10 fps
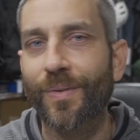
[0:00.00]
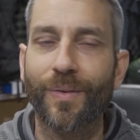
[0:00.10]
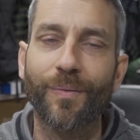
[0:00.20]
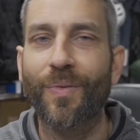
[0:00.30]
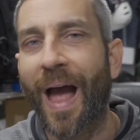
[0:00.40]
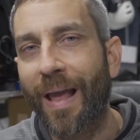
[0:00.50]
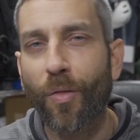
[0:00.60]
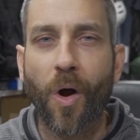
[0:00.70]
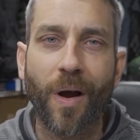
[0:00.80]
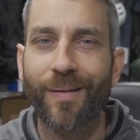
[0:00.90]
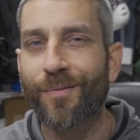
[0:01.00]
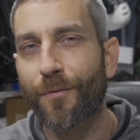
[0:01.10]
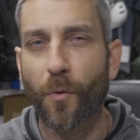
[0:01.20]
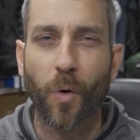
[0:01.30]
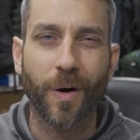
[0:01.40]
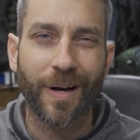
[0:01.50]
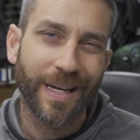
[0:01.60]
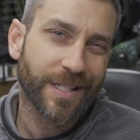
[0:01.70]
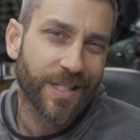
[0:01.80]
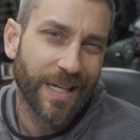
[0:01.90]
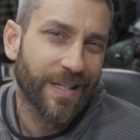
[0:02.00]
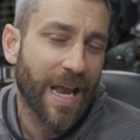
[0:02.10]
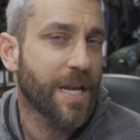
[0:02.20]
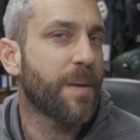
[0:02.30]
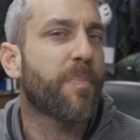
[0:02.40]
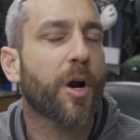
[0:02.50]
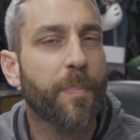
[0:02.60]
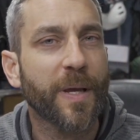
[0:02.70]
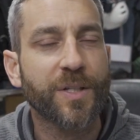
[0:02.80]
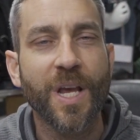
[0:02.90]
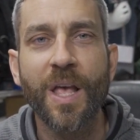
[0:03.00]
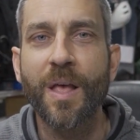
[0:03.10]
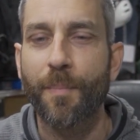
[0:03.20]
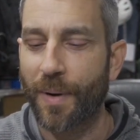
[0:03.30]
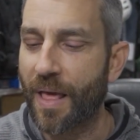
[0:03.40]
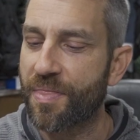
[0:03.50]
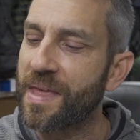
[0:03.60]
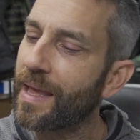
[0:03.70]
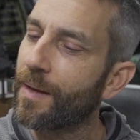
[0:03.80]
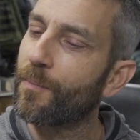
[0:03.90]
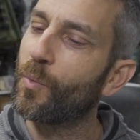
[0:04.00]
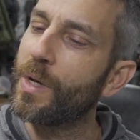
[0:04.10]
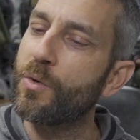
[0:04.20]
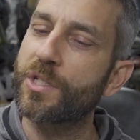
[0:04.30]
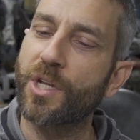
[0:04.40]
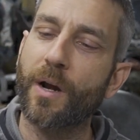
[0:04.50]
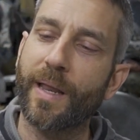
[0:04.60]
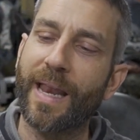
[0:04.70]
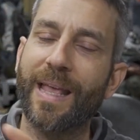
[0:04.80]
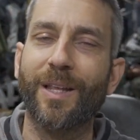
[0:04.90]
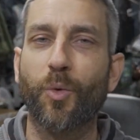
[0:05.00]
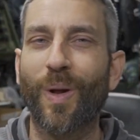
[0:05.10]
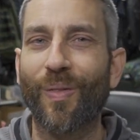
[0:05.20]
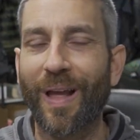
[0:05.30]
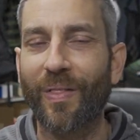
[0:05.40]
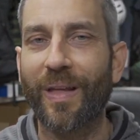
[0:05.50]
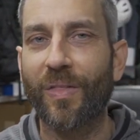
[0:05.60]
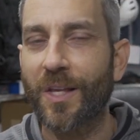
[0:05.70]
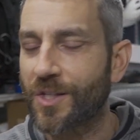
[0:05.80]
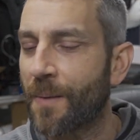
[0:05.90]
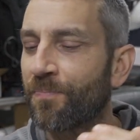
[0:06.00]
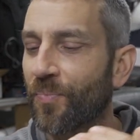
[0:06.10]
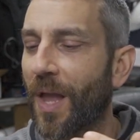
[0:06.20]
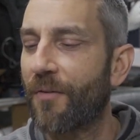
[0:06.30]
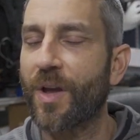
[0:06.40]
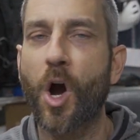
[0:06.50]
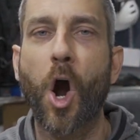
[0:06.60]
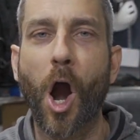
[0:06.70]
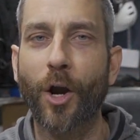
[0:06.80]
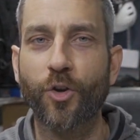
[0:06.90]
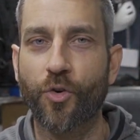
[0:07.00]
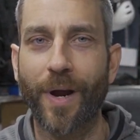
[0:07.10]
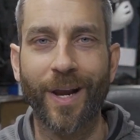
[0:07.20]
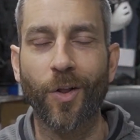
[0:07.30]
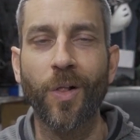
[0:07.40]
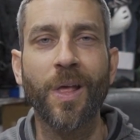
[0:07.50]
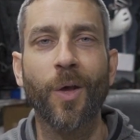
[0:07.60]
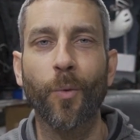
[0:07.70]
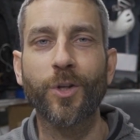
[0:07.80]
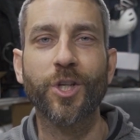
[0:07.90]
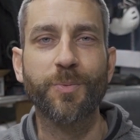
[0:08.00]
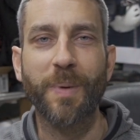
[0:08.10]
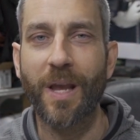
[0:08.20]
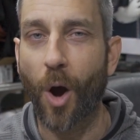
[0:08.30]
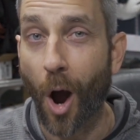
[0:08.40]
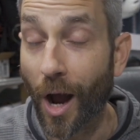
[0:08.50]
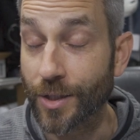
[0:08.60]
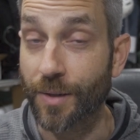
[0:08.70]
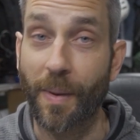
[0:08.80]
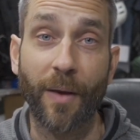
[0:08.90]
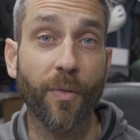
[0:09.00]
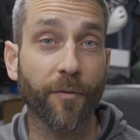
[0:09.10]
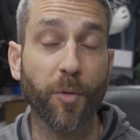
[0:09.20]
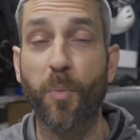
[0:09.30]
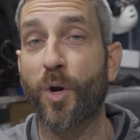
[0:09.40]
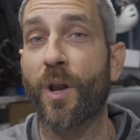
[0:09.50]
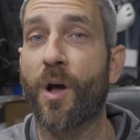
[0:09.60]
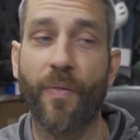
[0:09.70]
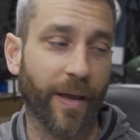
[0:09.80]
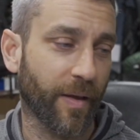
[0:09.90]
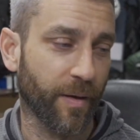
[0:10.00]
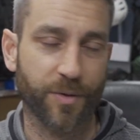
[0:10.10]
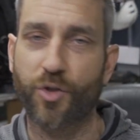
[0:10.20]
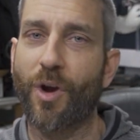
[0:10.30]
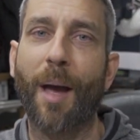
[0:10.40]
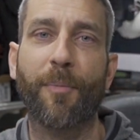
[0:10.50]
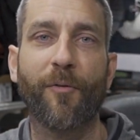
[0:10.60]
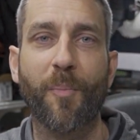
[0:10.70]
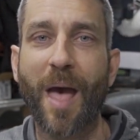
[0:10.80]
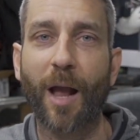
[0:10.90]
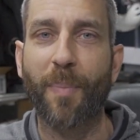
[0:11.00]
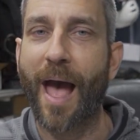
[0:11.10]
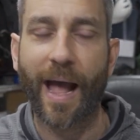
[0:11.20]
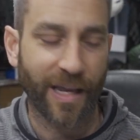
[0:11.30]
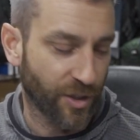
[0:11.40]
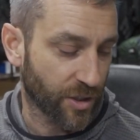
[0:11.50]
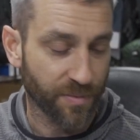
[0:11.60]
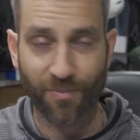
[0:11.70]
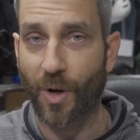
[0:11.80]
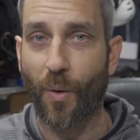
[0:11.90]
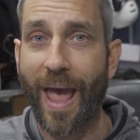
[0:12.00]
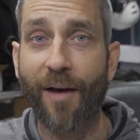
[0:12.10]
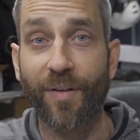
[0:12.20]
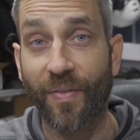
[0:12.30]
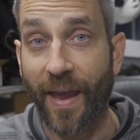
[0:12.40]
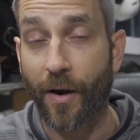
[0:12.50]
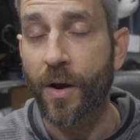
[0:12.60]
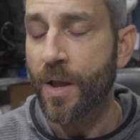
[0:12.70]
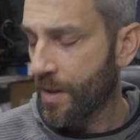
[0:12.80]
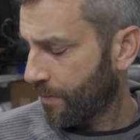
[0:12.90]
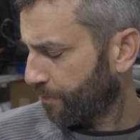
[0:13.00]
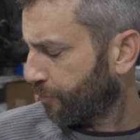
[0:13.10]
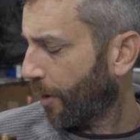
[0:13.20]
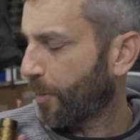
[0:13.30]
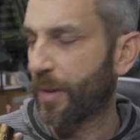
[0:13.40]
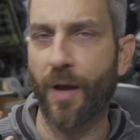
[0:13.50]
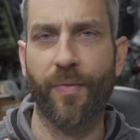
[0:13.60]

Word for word: nylon for its intended purpose, but I think when you start getting into a light like this, having a hard cradle would just be awesome. I'd love to put it on like a strap of a backpack and just, you know, have it there. probably